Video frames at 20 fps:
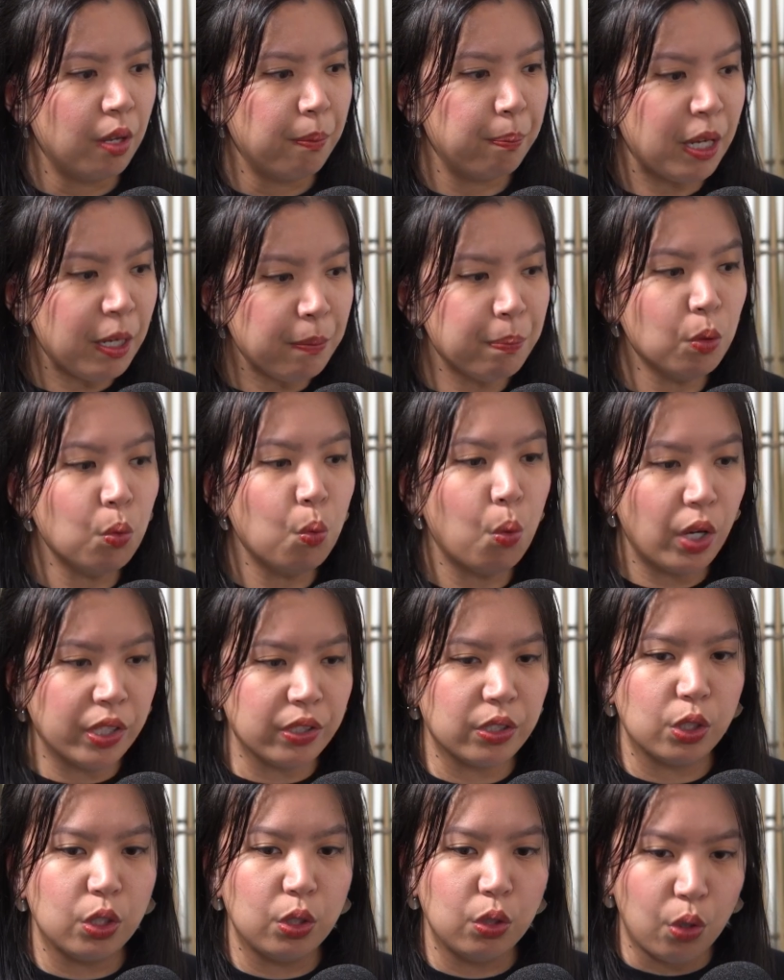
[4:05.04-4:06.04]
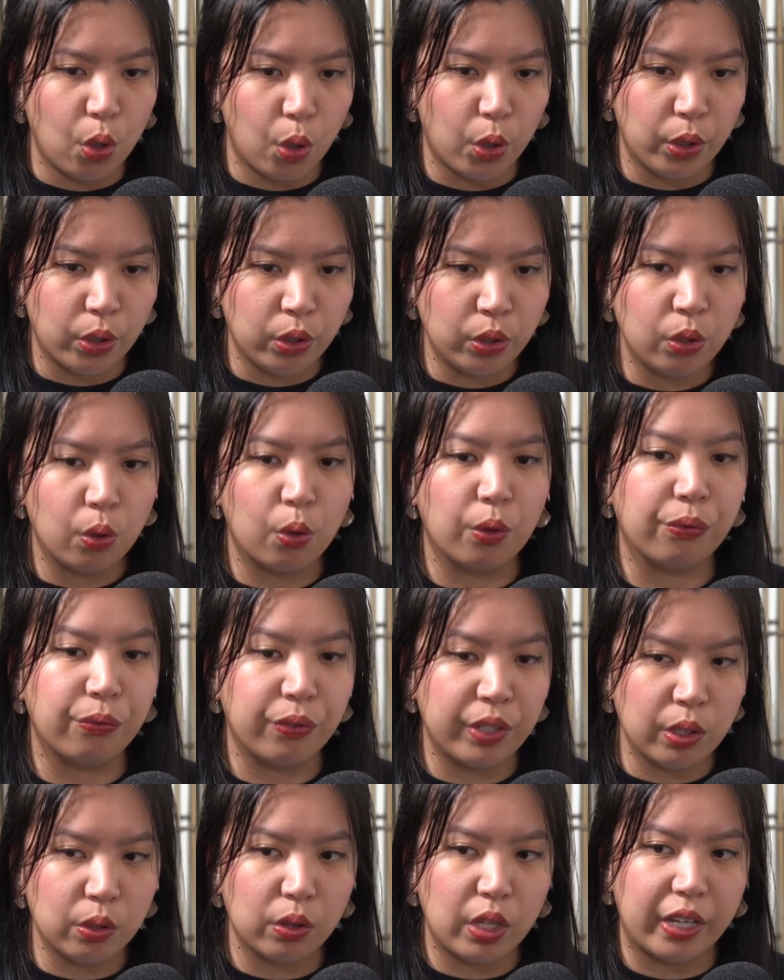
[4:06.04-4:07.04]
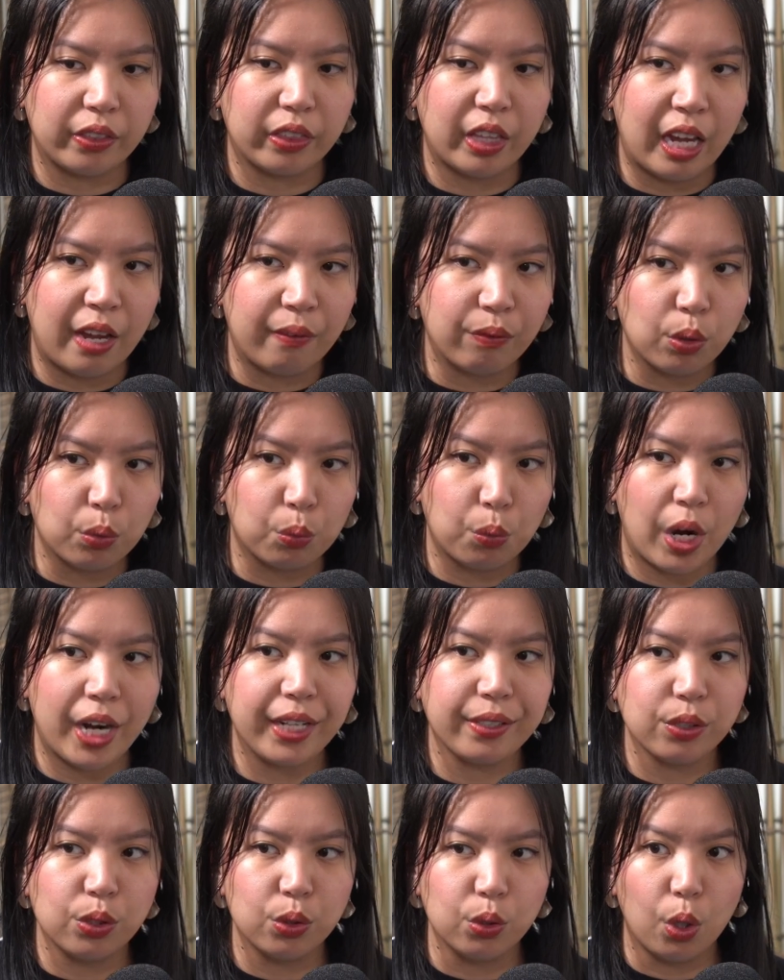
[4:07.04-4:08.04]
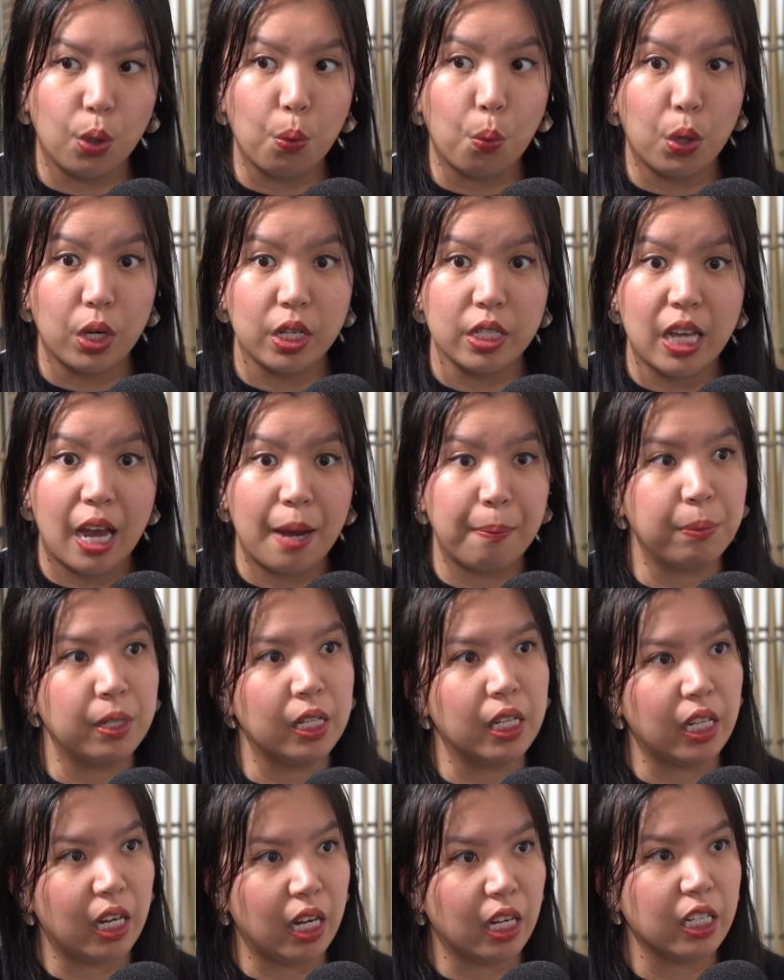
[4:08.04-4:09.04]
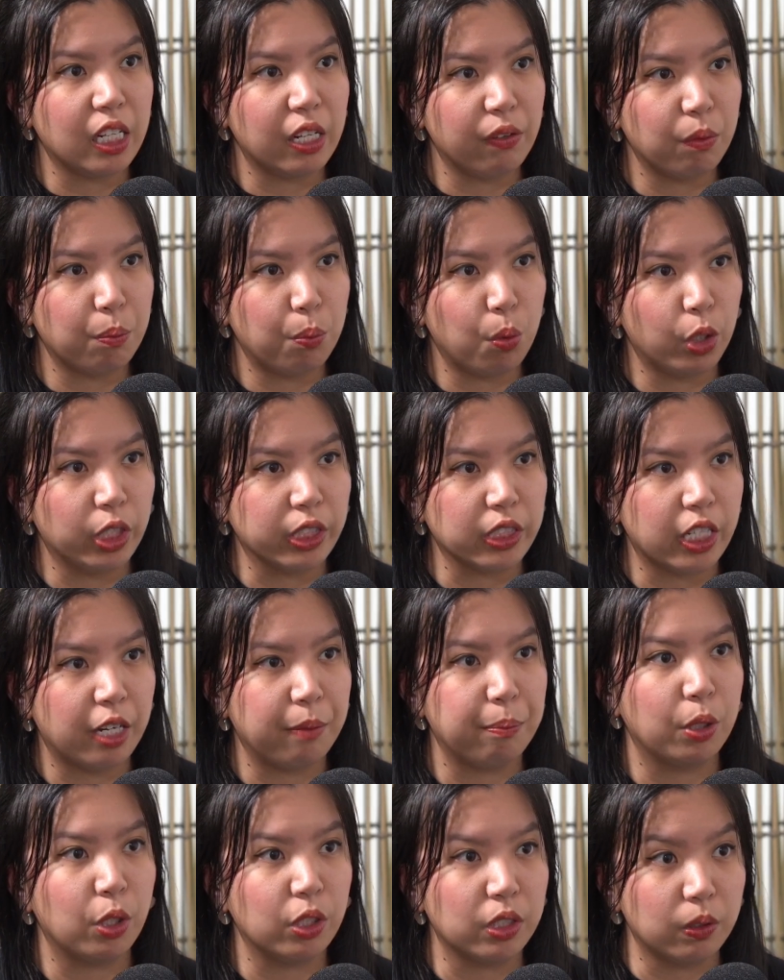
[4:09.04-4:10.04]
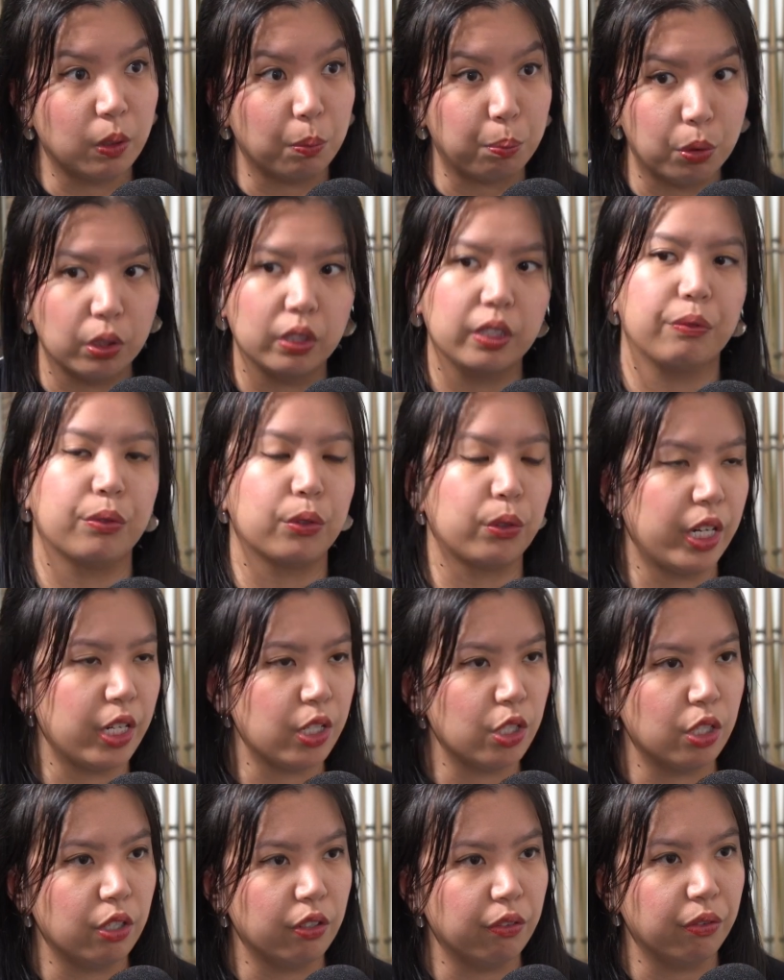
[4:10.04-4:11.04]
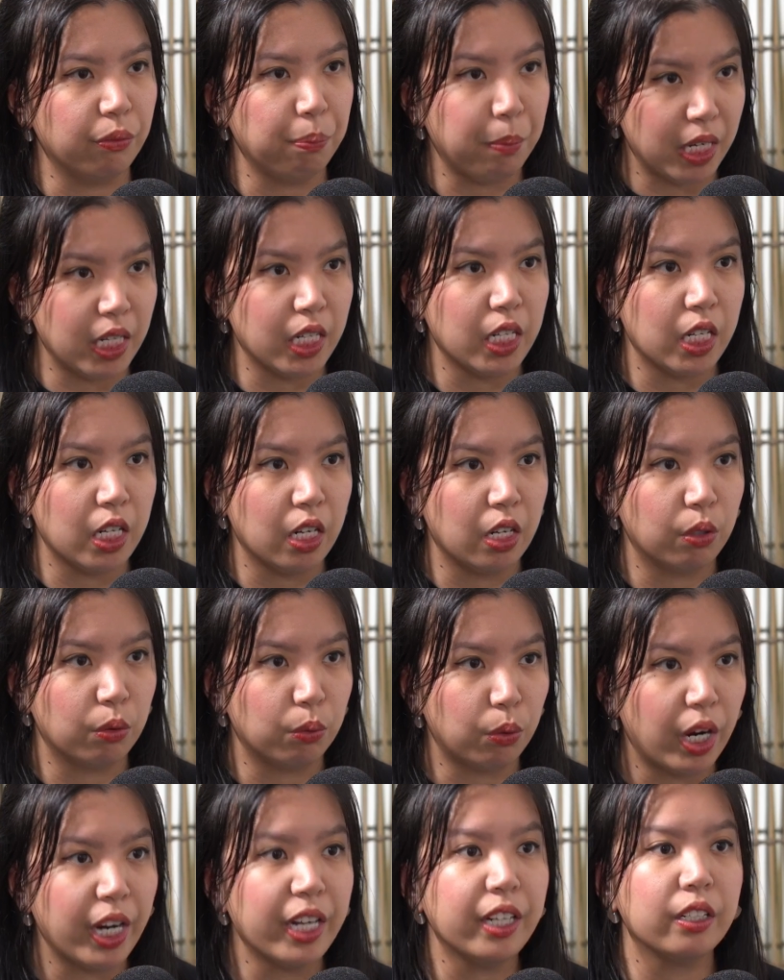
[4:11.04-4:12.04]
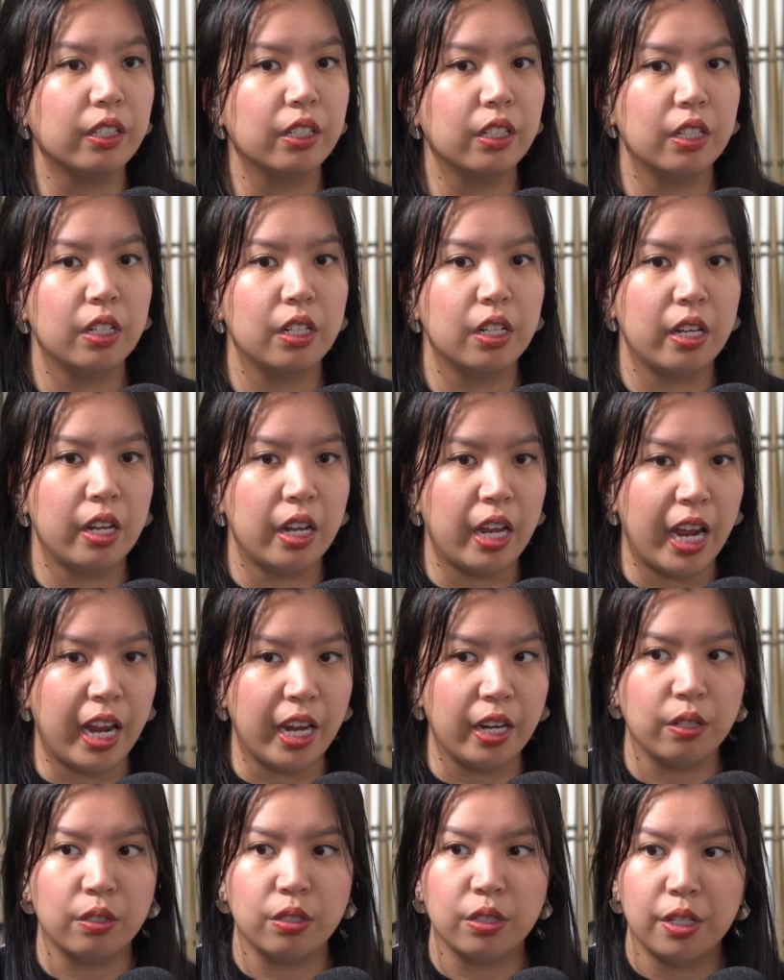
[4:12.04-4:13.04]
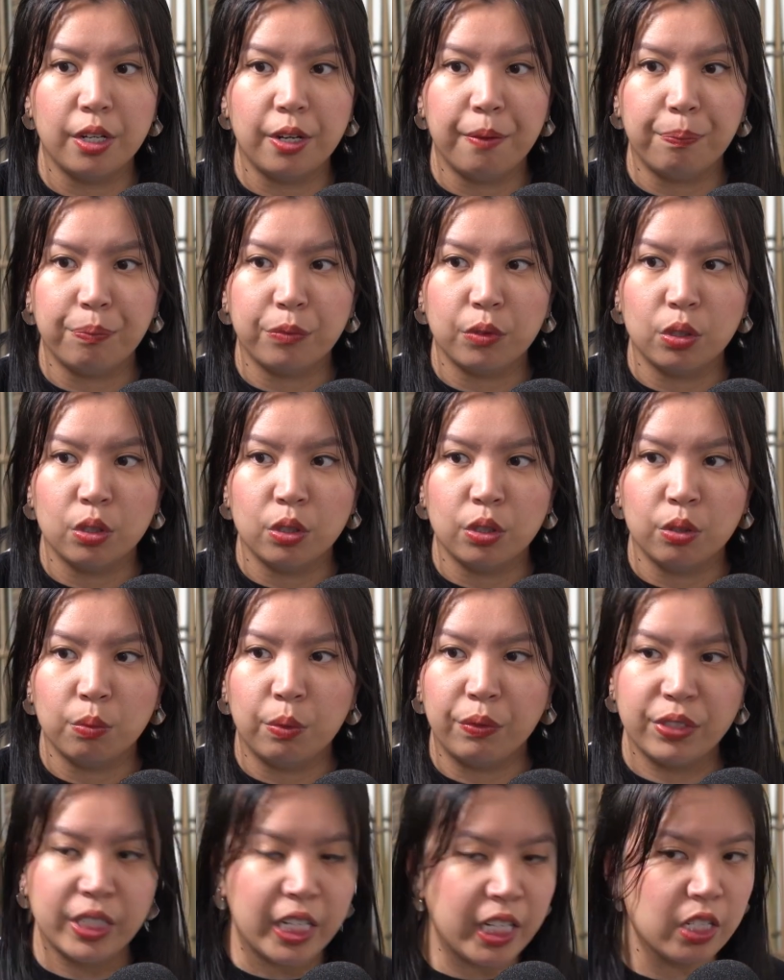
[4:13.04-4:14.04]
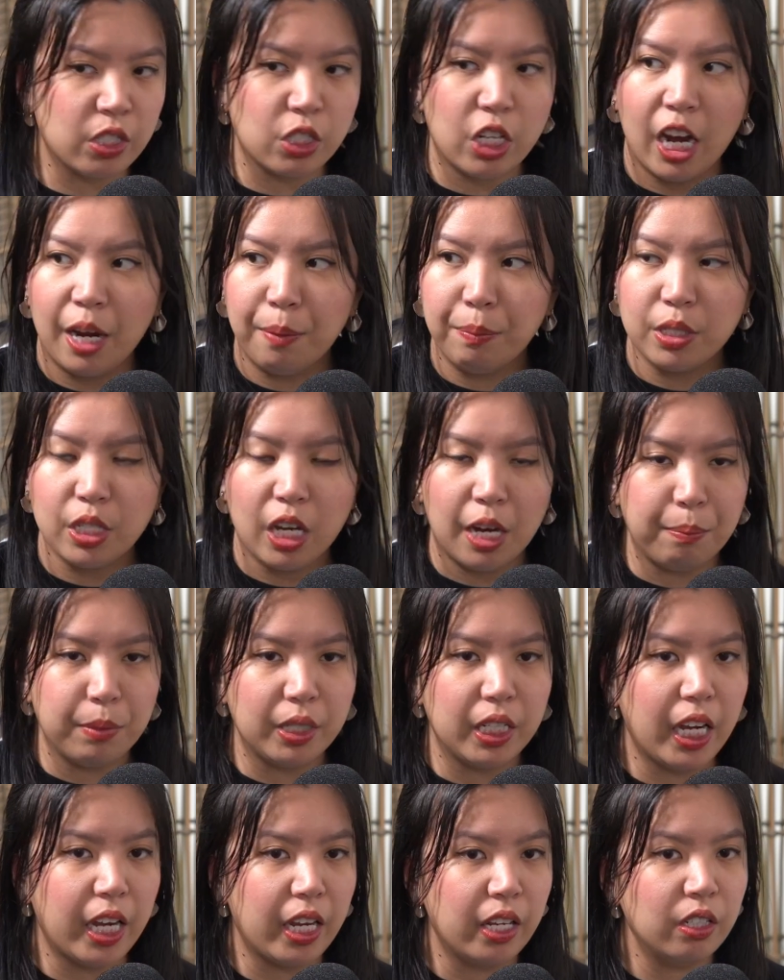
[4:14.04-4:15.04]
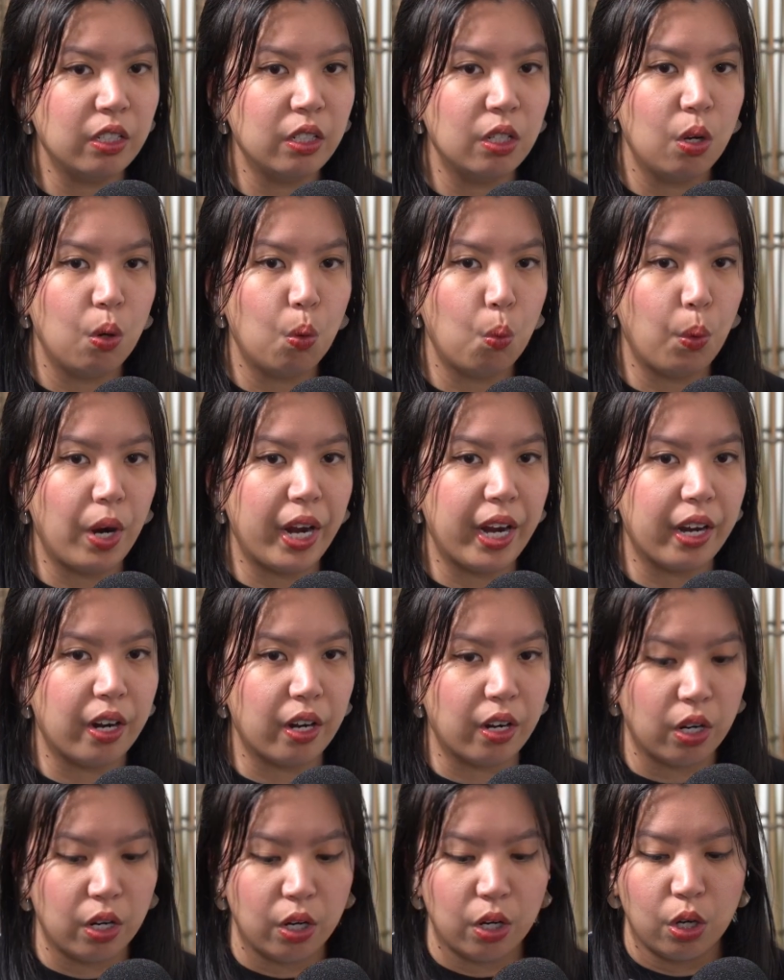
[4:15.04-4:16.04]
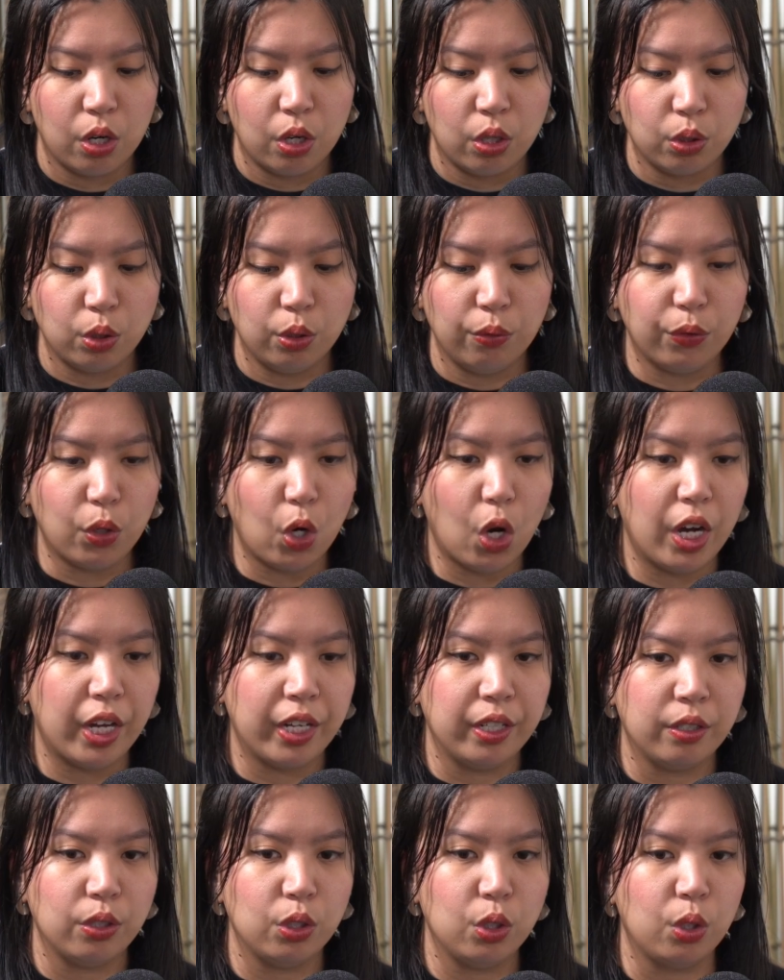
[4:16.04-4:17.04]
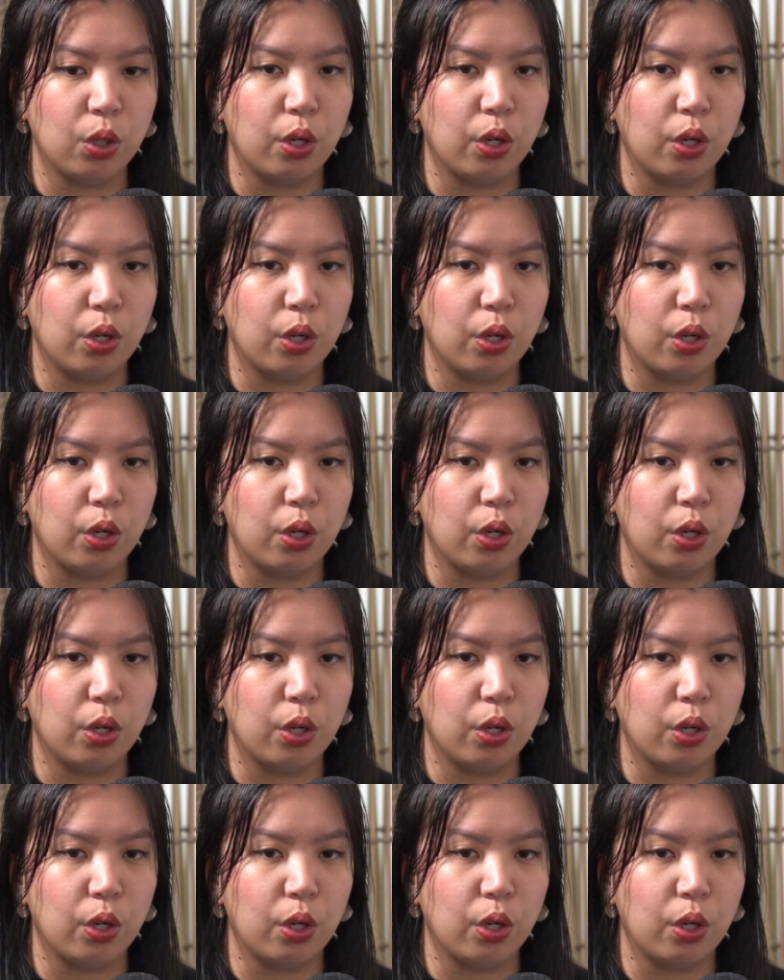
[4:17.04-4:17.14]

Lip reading: people want to know or feel like they have the right to know what is happening at any given point in time because of the proliferation of media, right? And we've seen it time and time again where you've got,